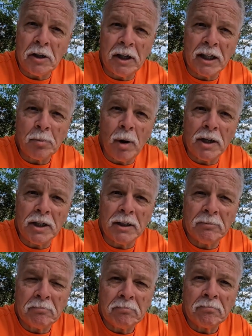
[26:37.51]
to the next
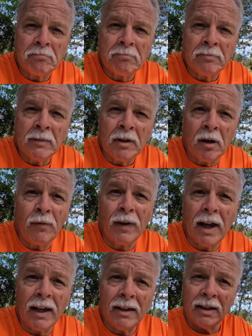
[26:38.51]
project. Don't
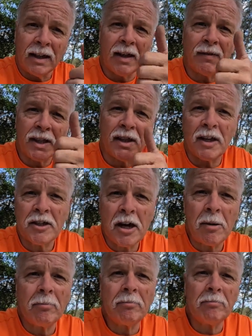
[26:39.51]
forget, give us a thumbs
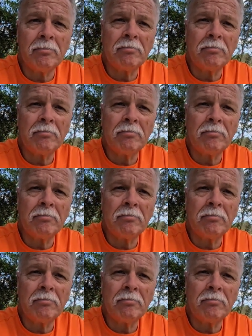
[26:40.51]
up.